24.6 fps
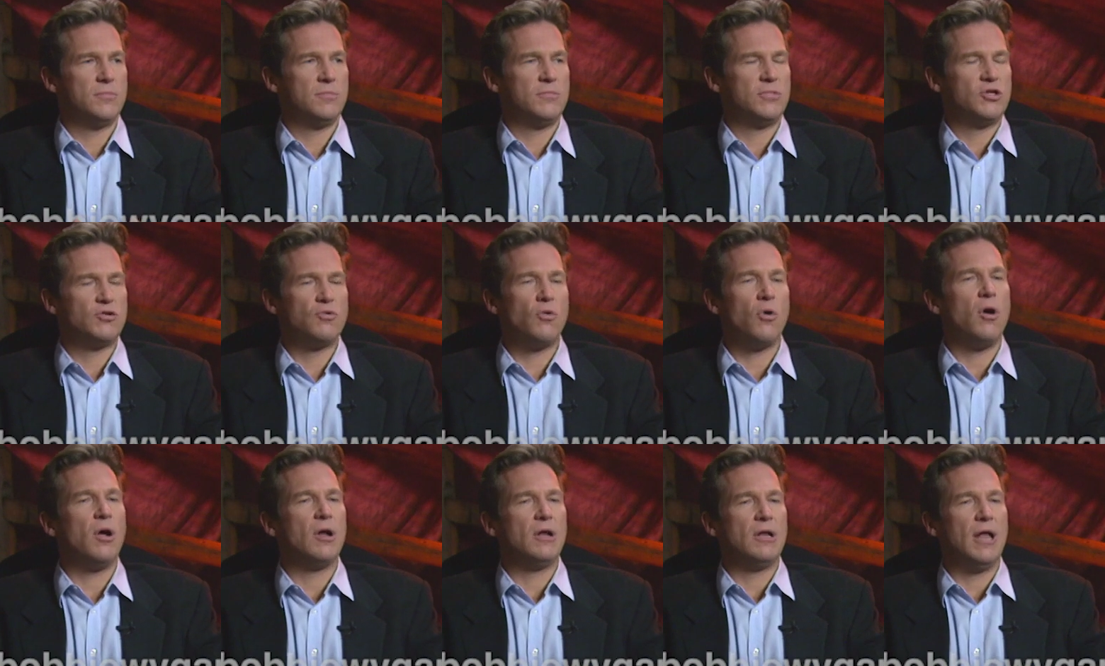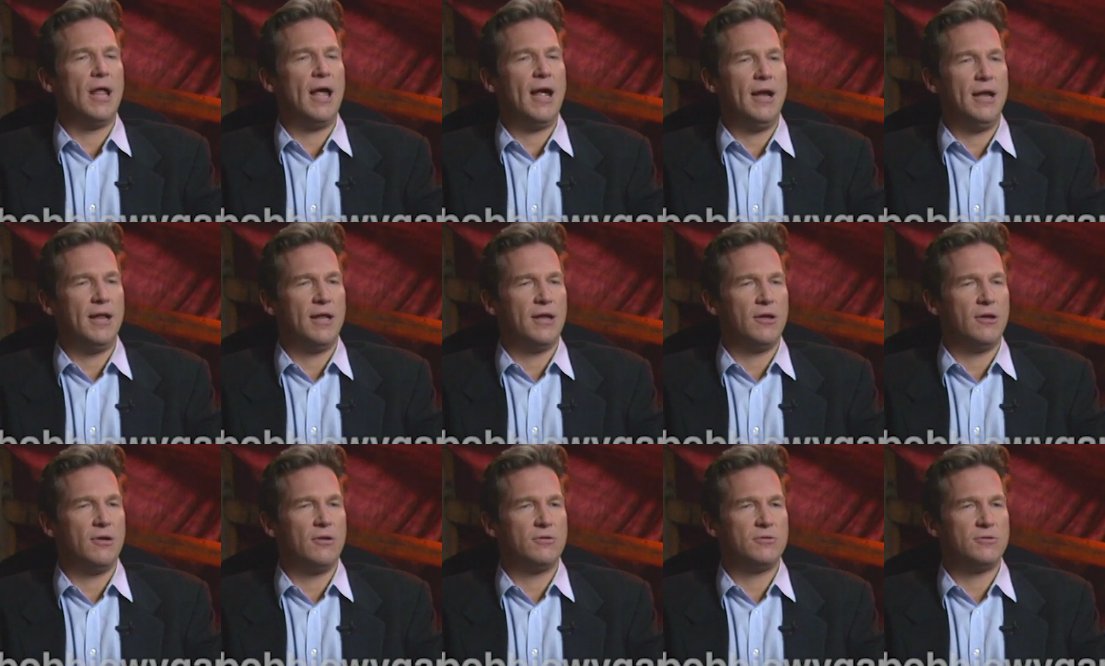strong
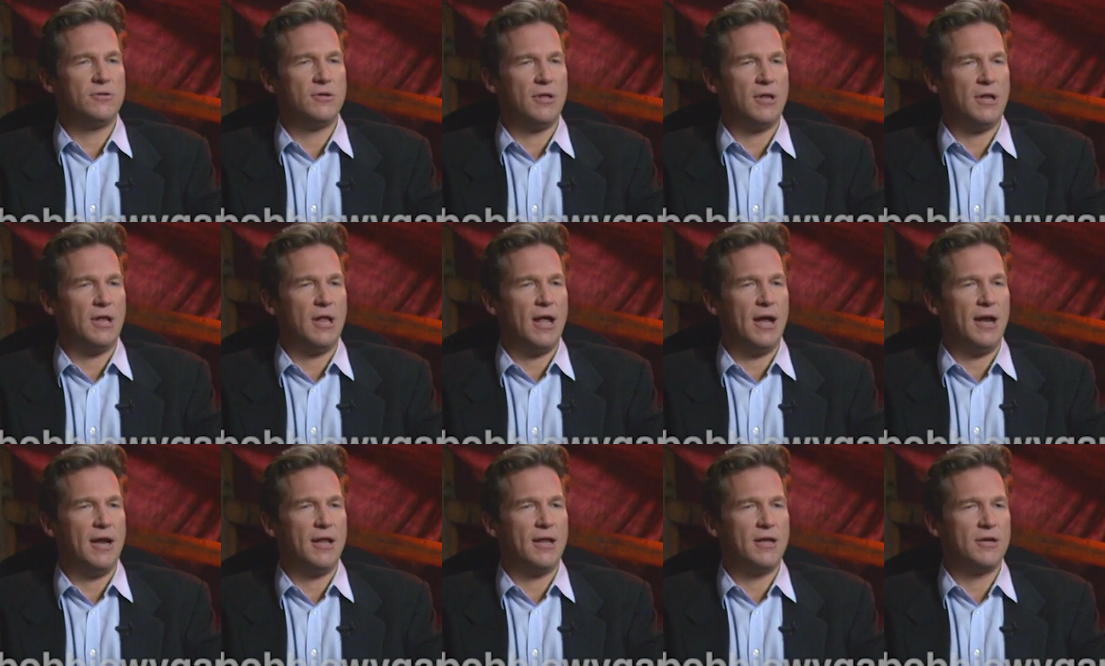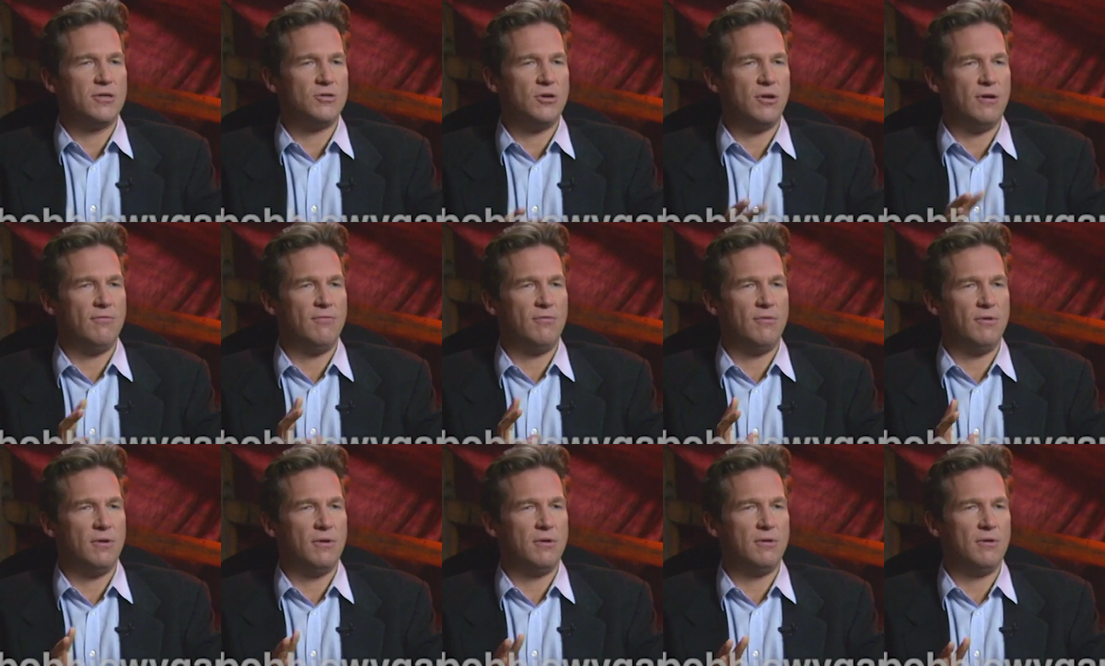lighting, you know, so the lighting is
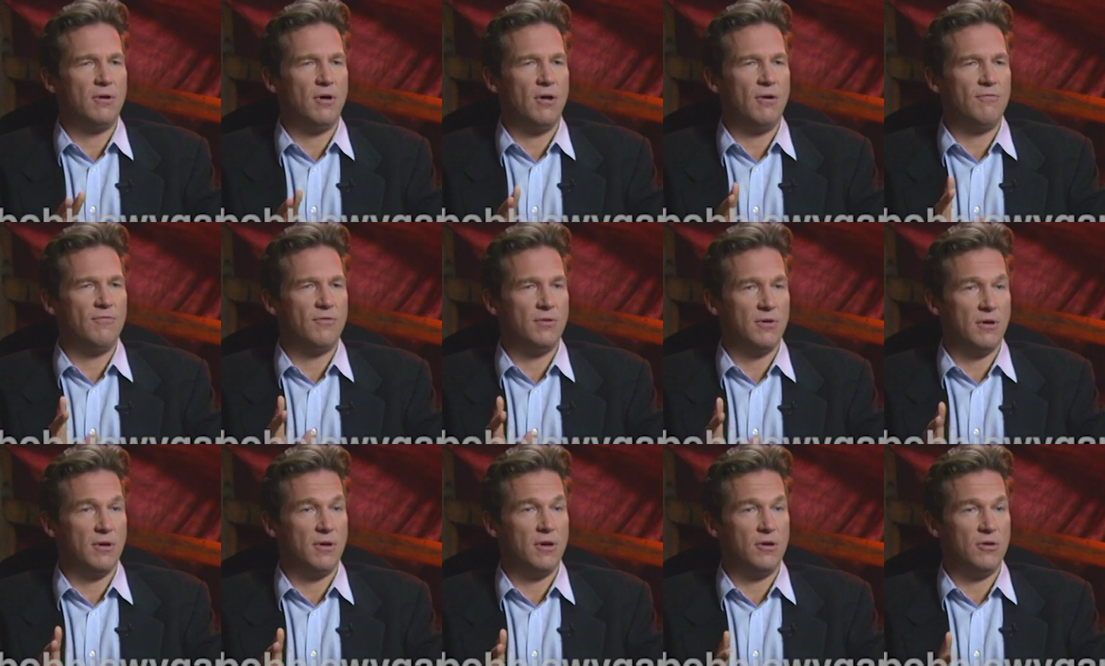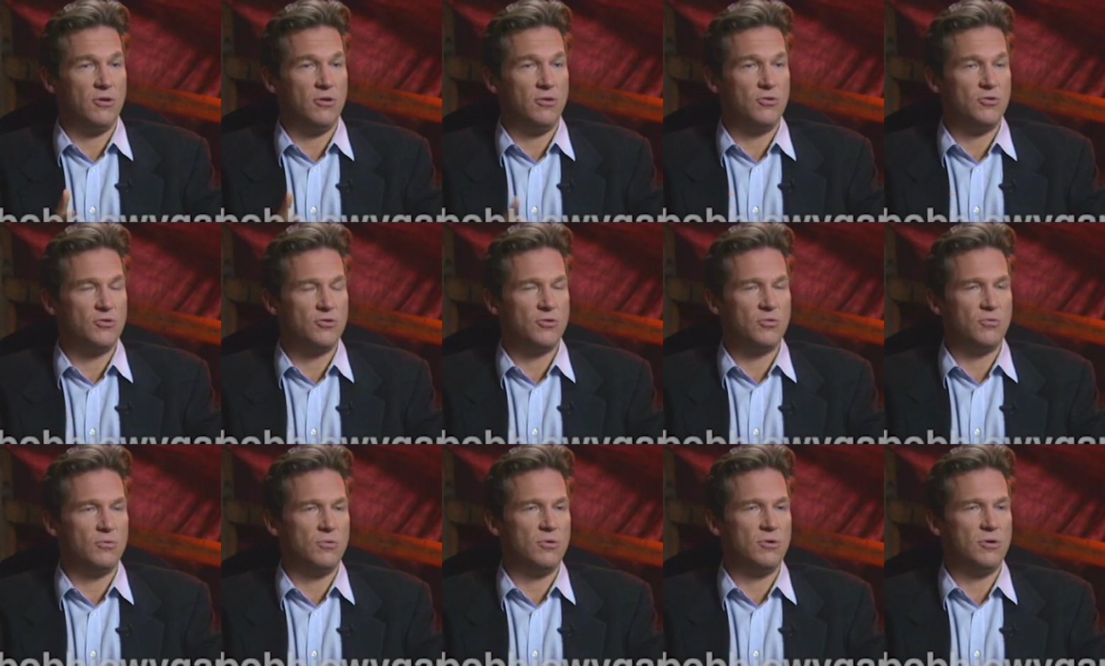awful often
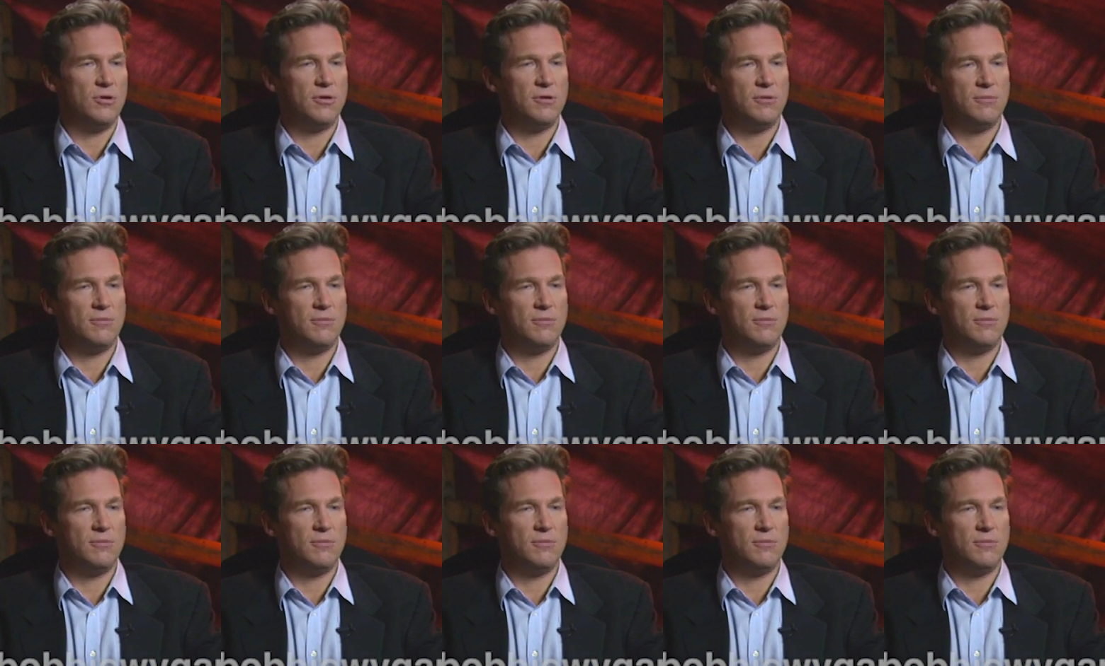unusual.